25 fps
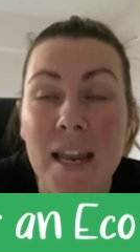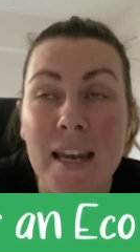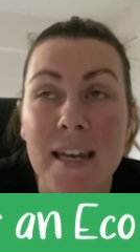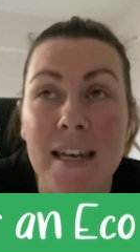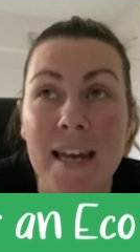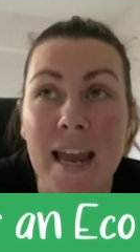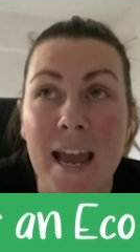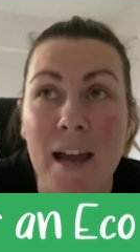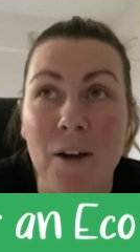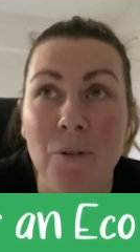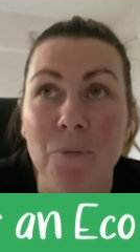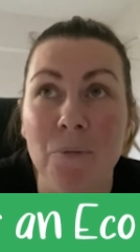
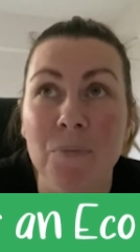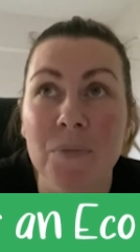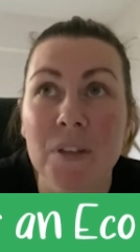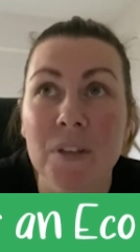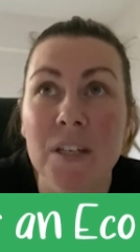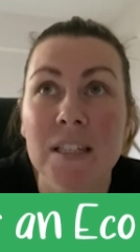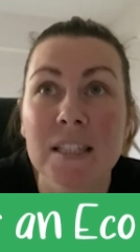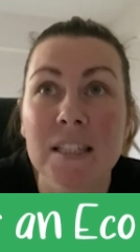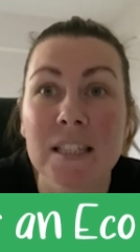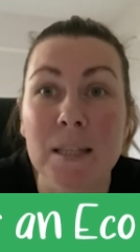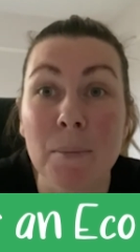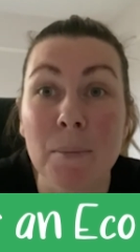Now,
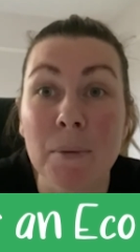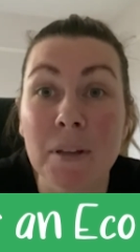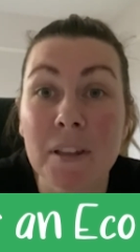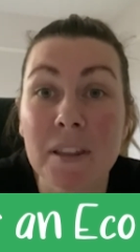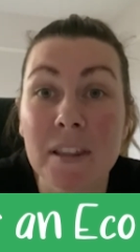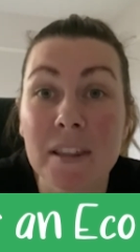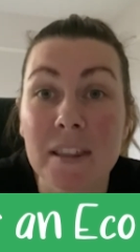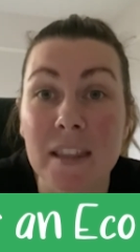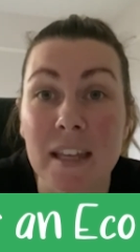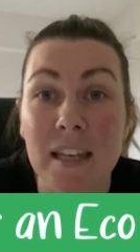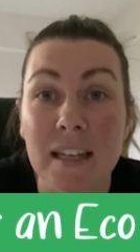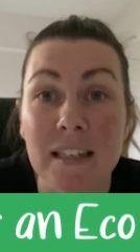some of
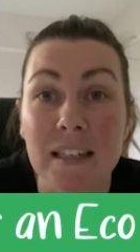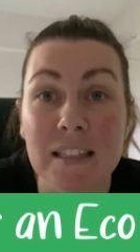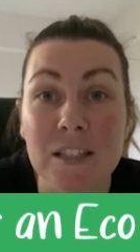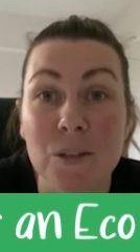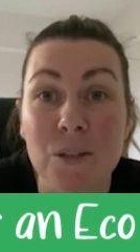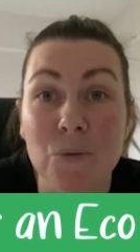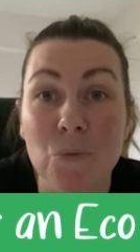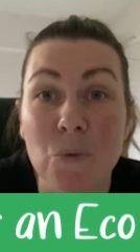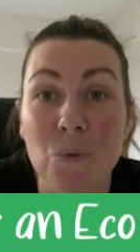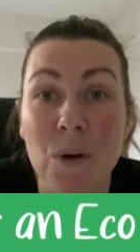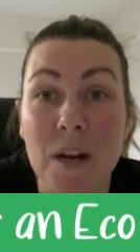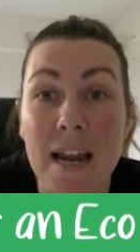the things
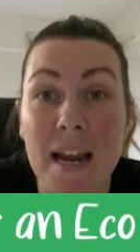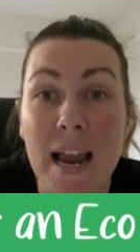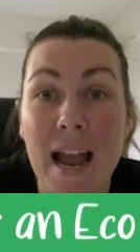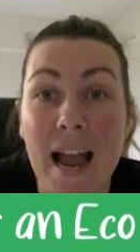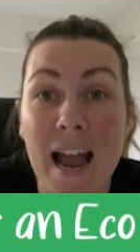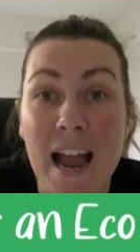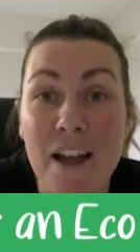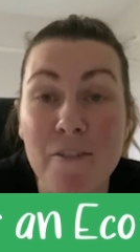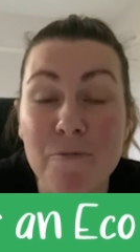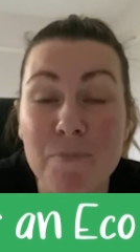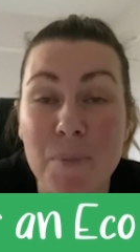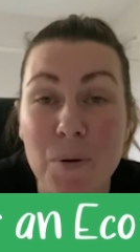that we
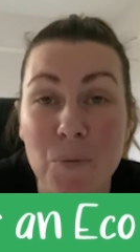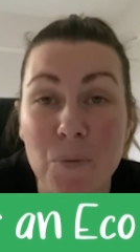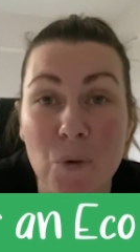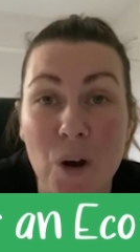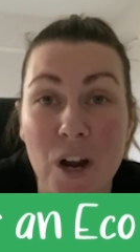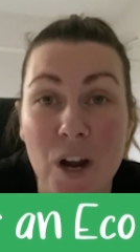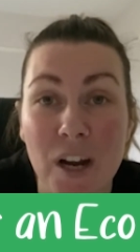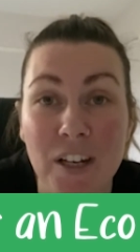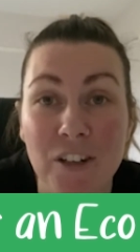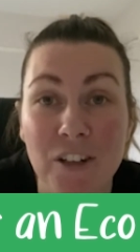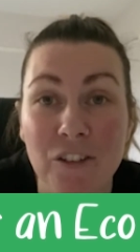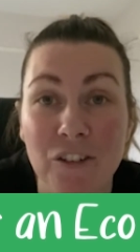have been
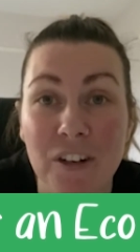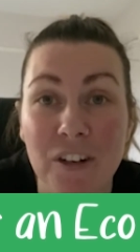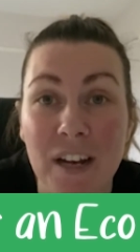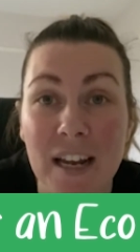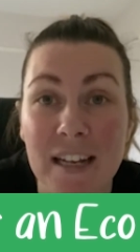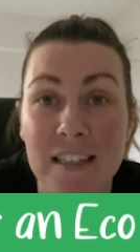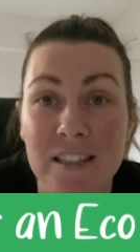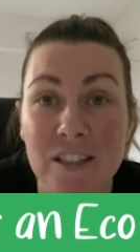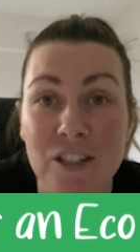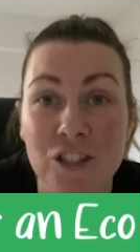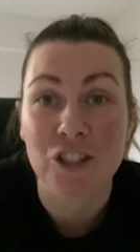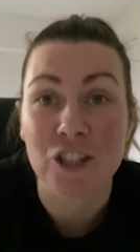working on
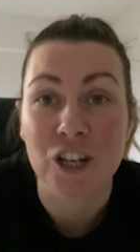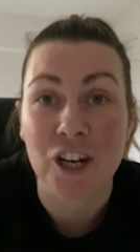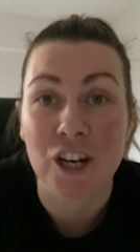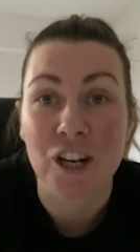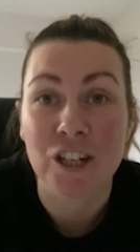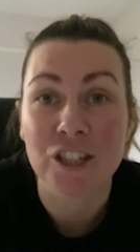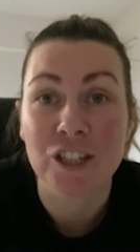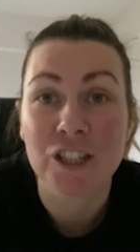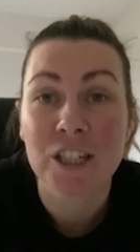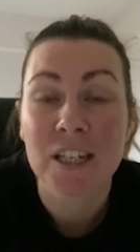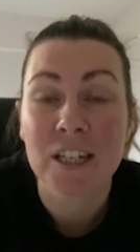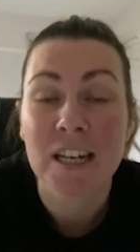as a
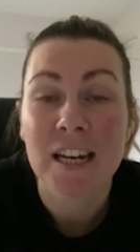church